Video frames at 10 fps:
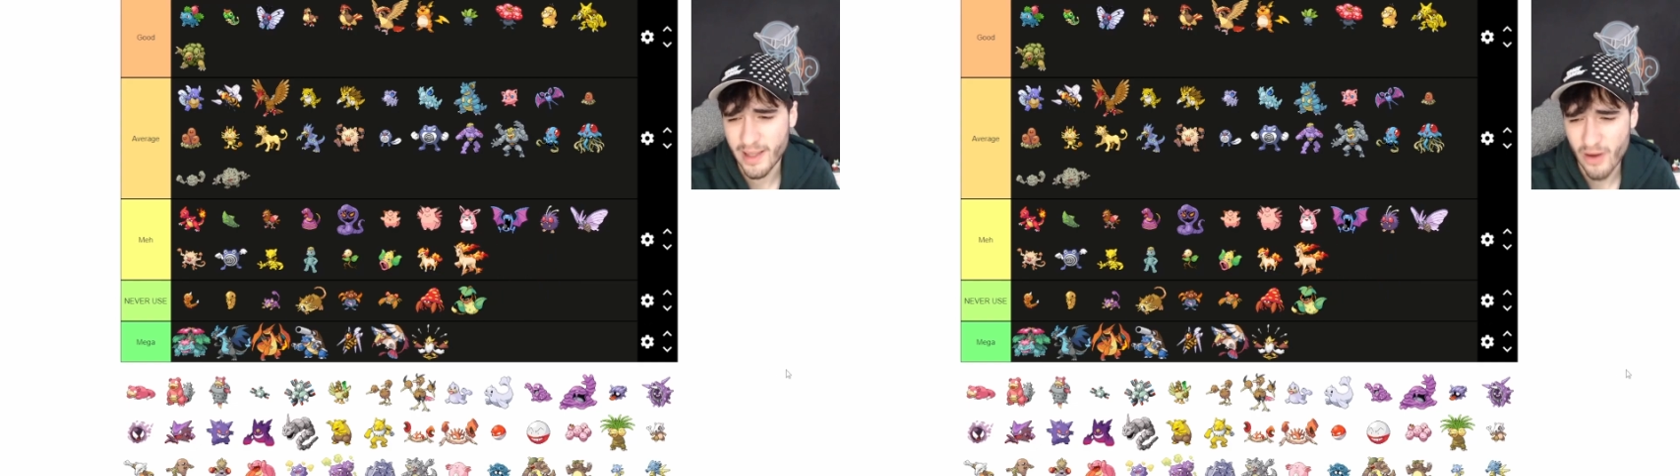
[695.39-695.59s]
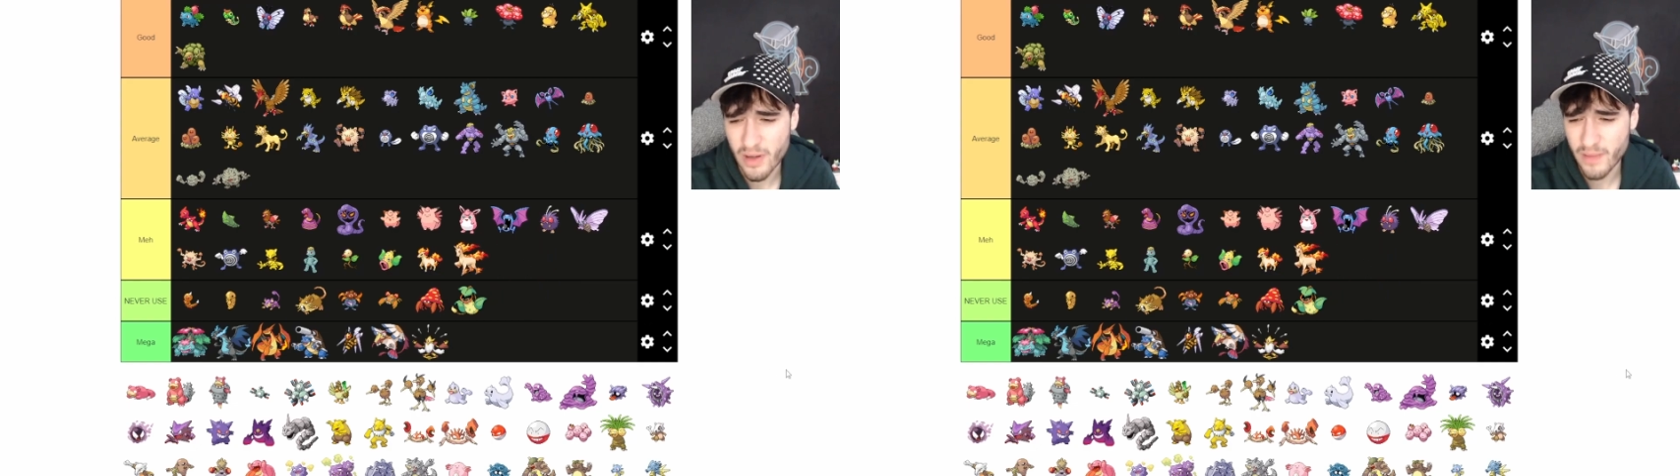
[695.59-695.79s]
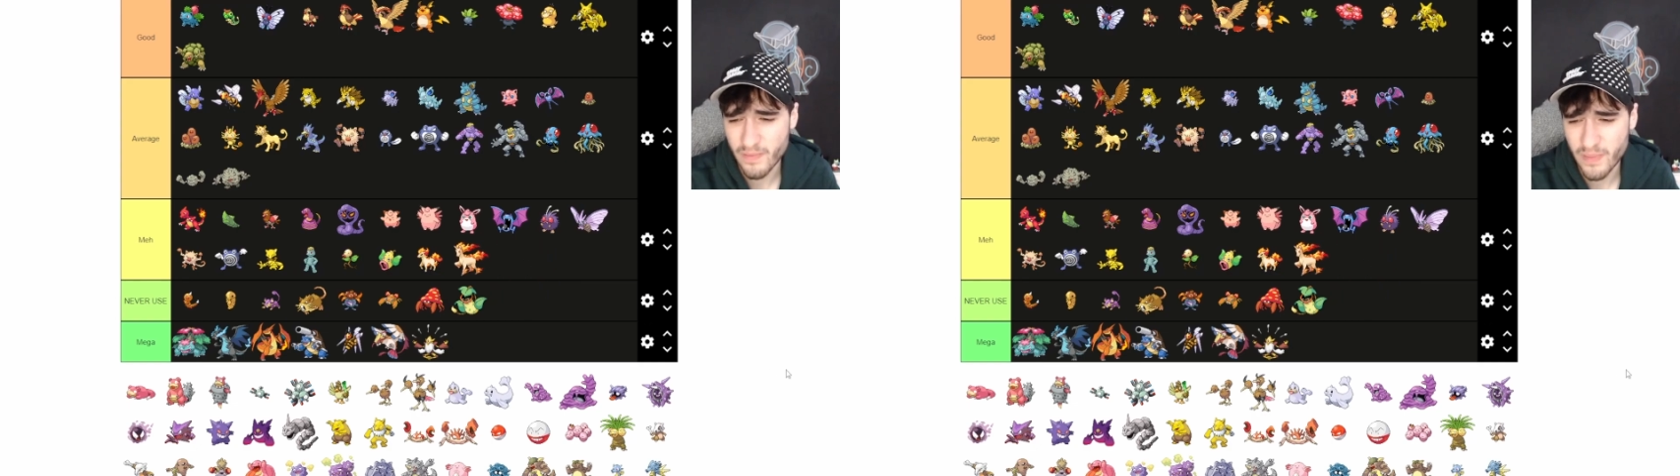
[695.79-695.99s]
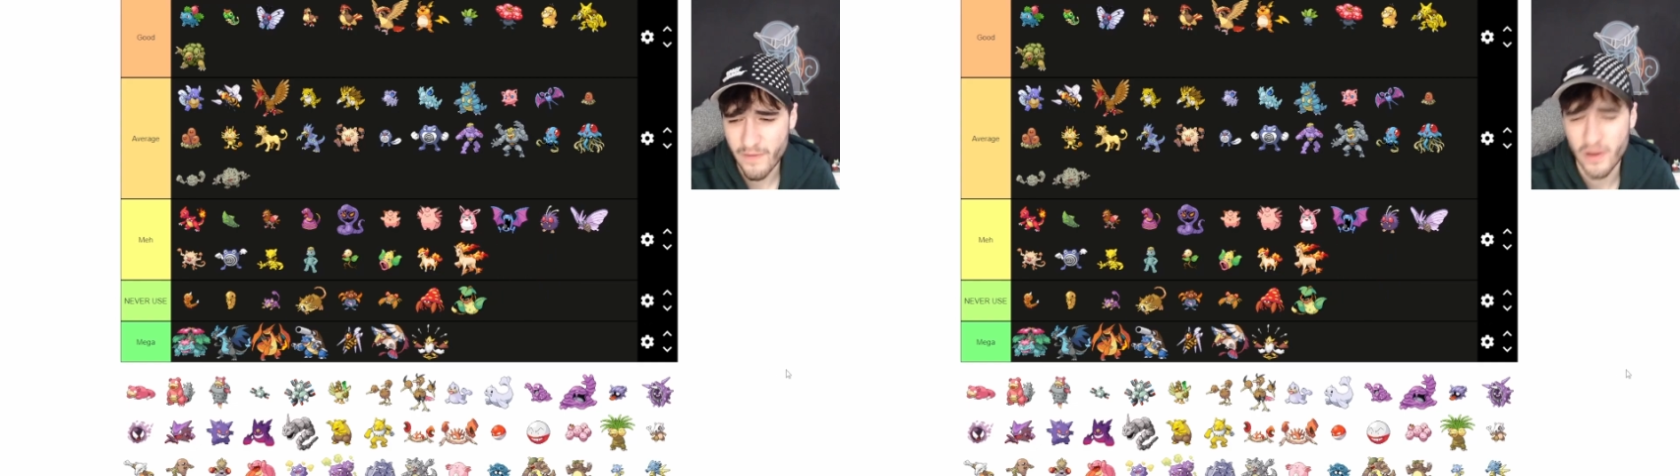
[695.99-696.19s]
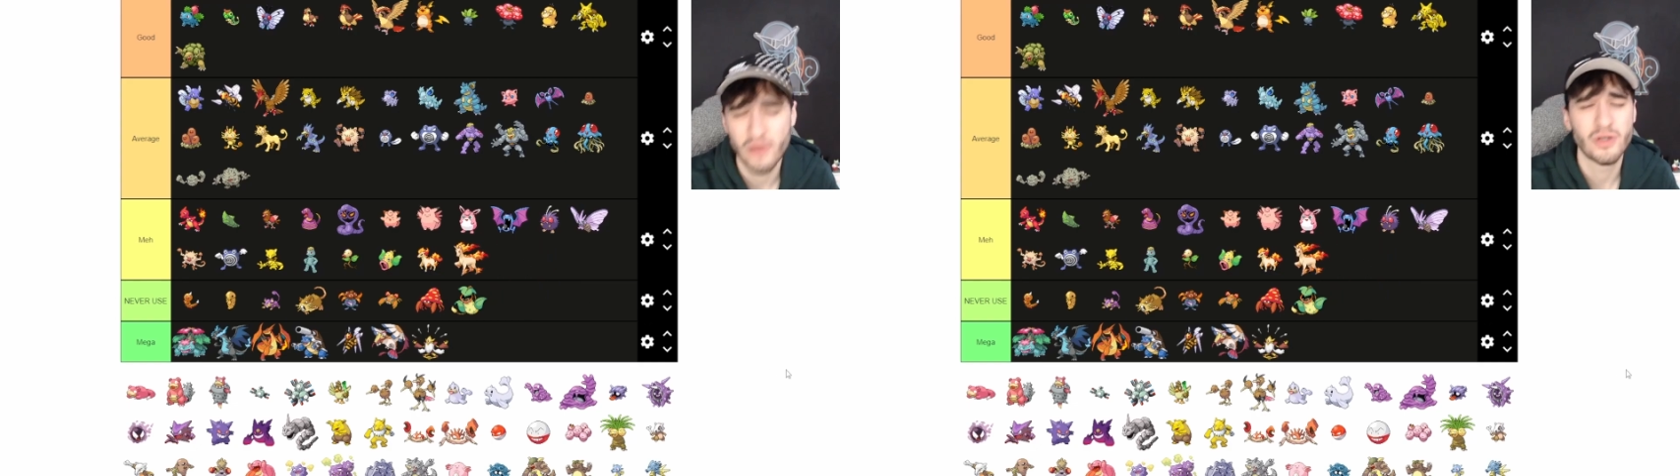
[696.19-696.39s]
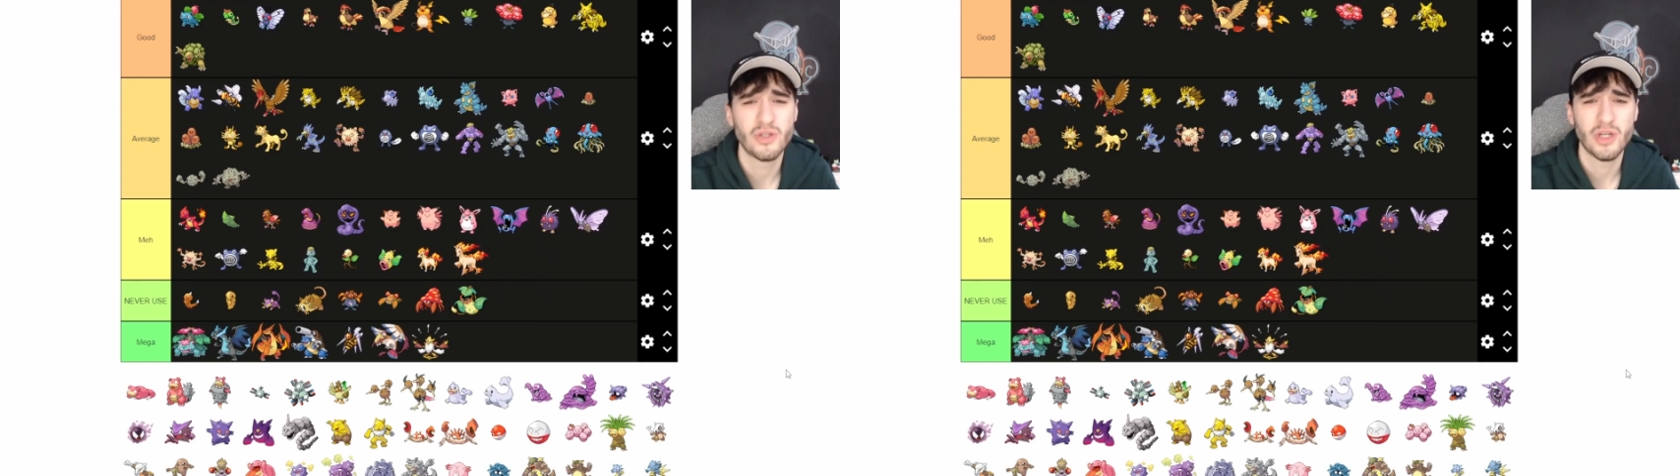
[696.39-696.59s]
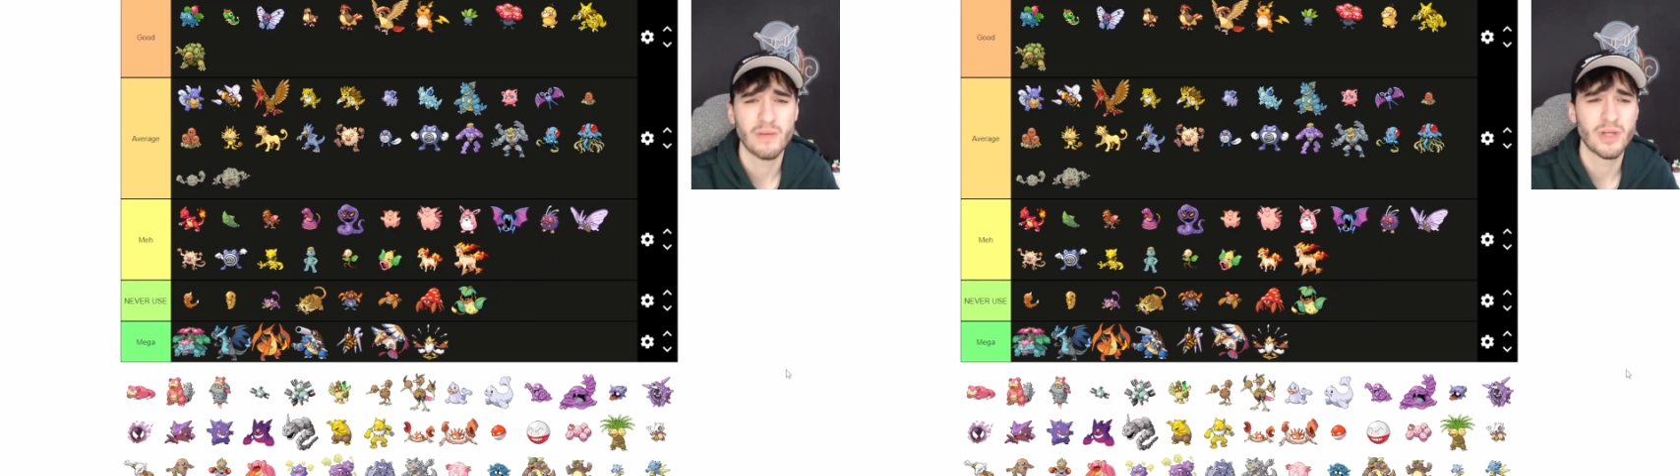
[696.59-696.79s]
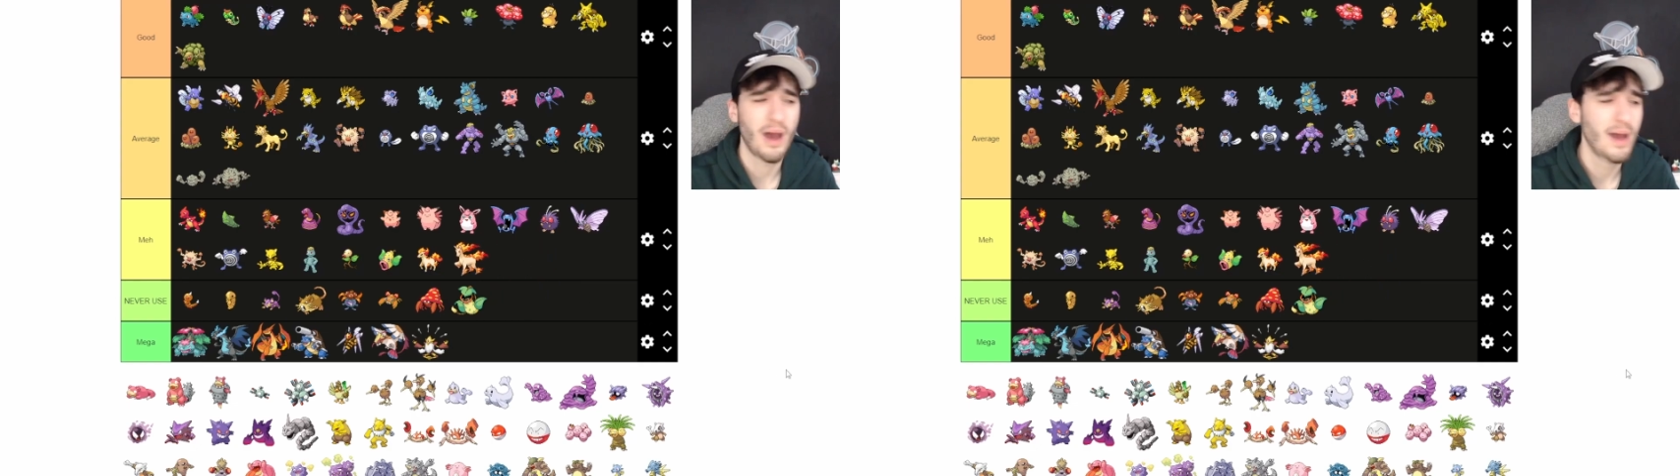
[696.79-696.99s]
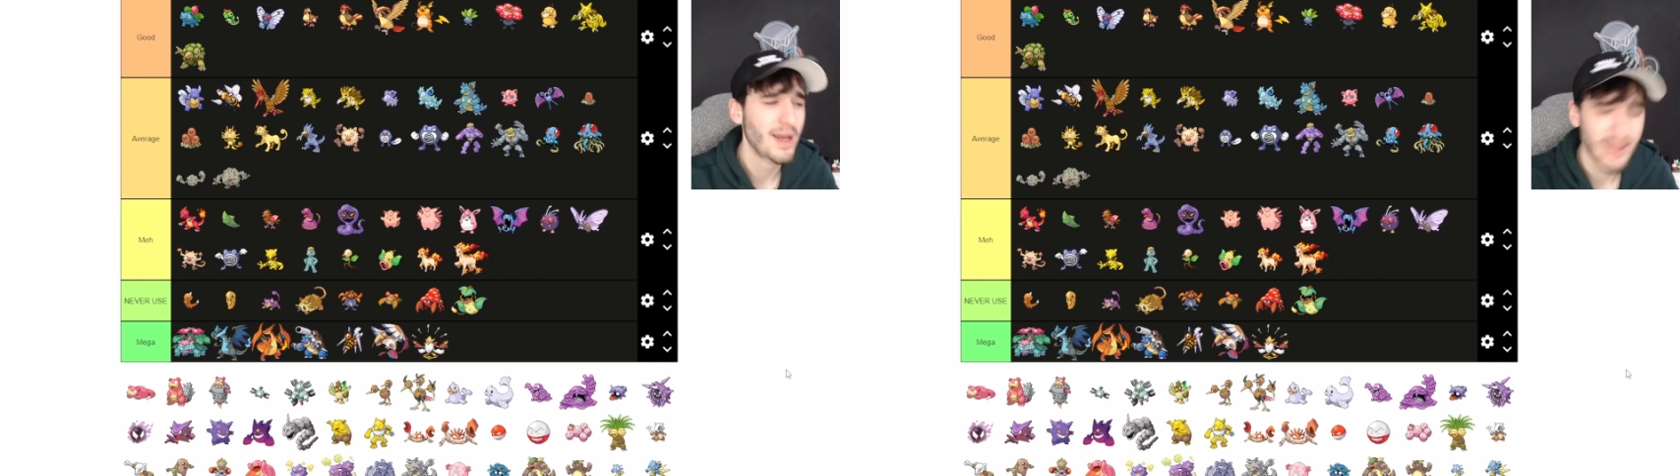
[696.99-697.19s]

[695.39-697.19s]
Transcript: they're the only, if you don't choose Chimchar,